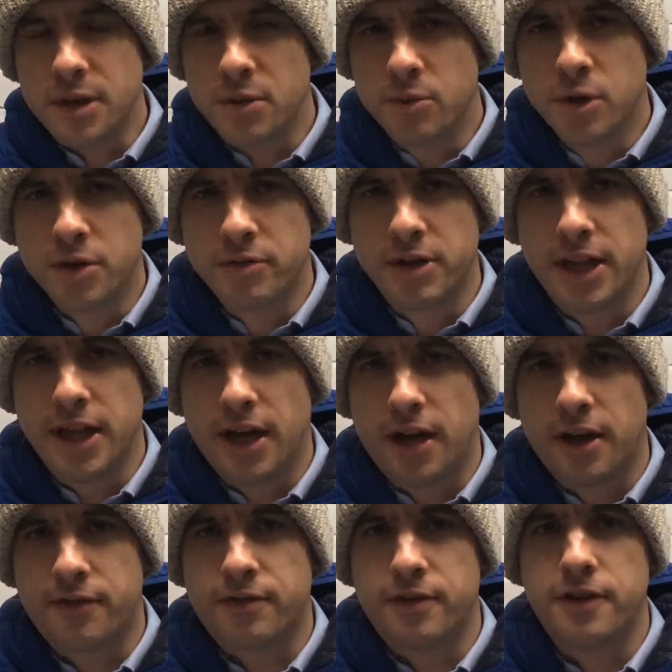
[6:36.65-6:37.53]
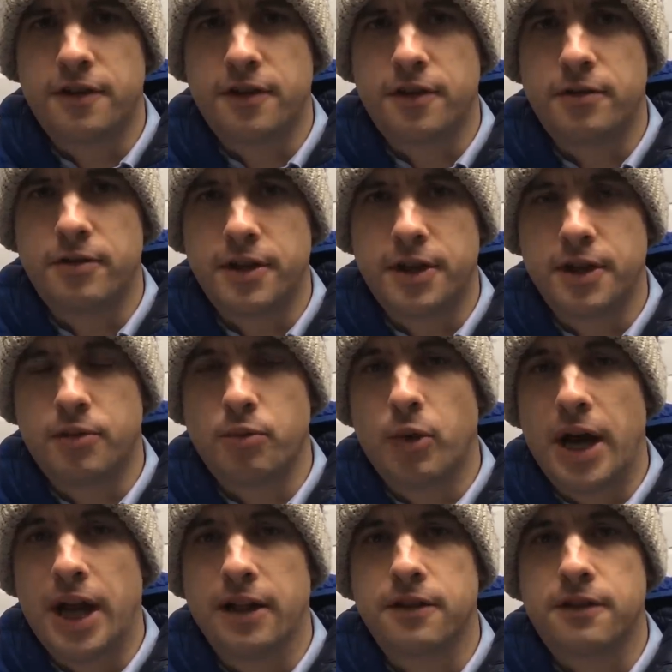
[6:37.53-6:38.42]
worked really hard for each other and did
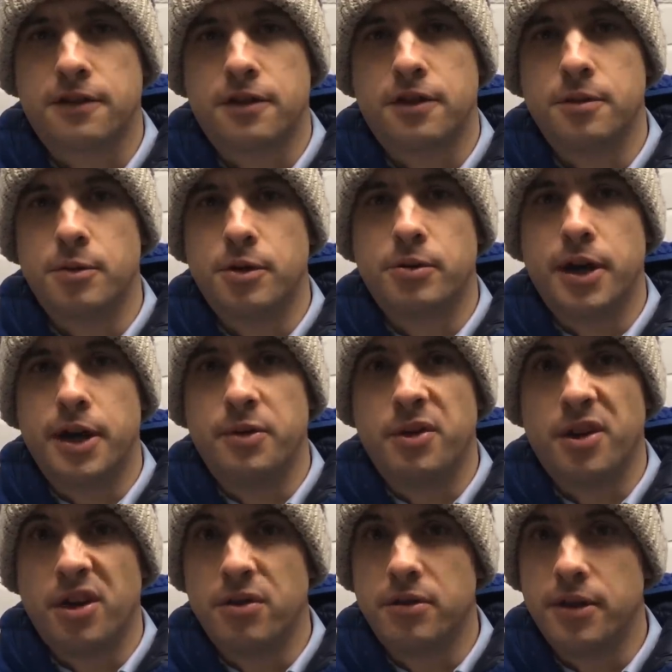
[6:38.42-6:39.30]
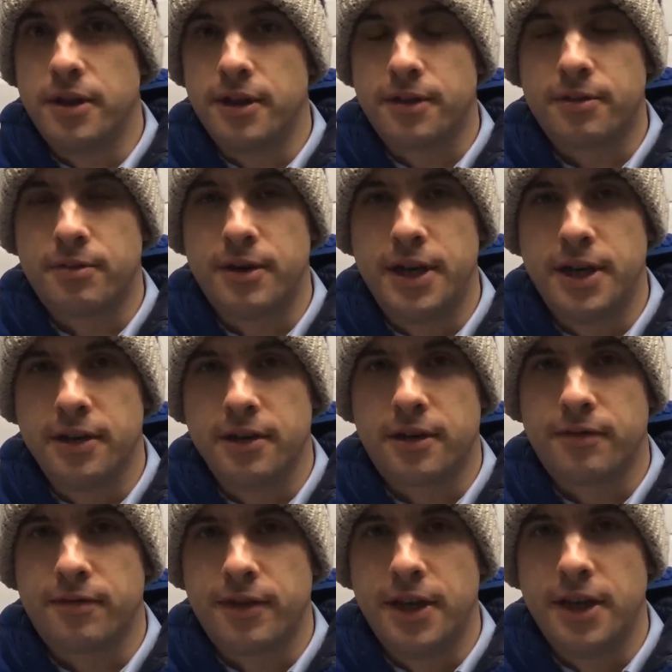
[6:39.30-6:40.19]
well to come away with only a 3-0
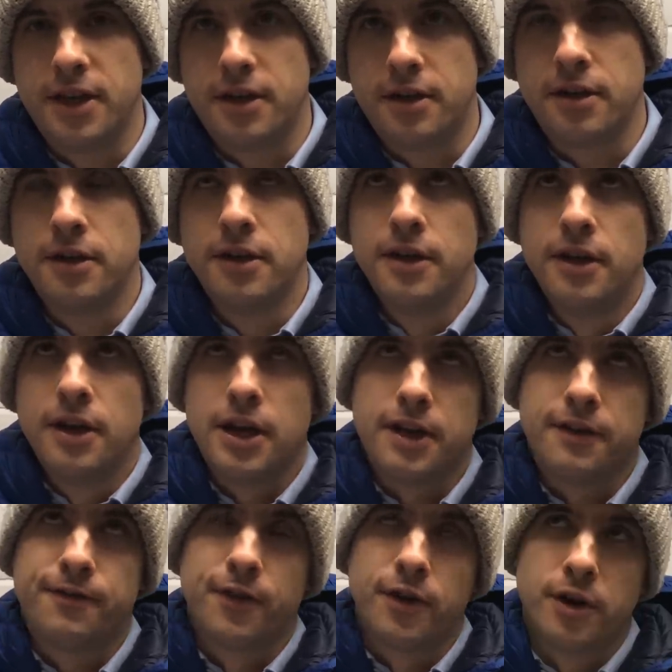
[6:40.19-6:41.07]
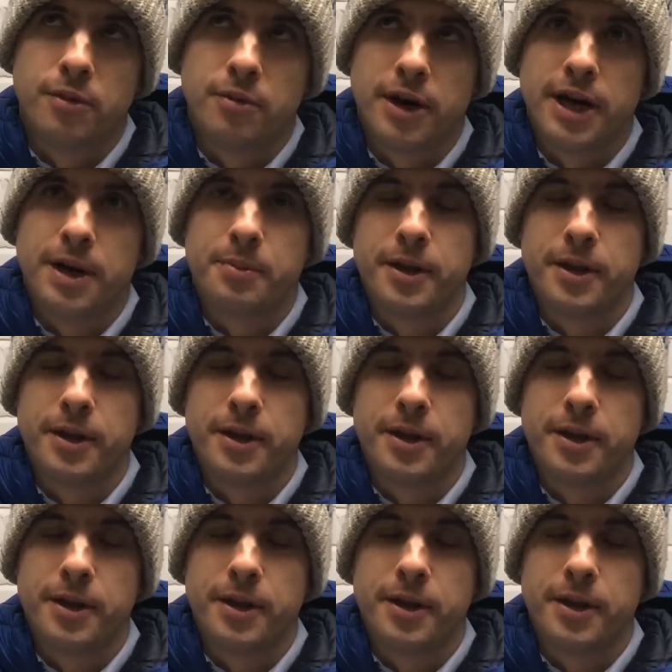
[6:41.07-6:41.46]
defeat in a funny way.